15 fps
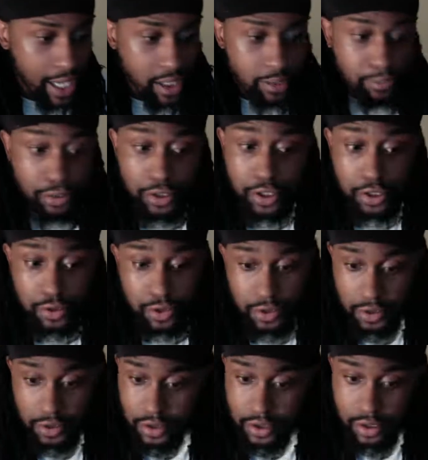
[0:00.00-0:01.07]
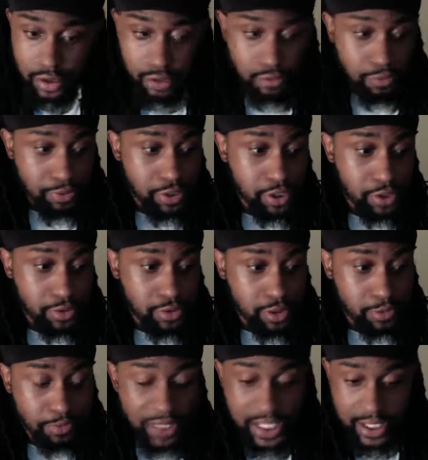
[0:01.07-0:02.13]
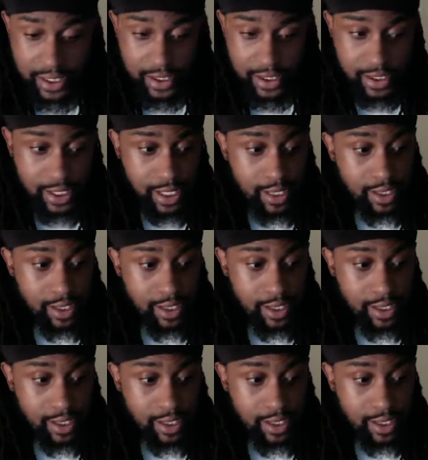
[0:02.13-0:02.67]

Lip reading: of producers who produce beats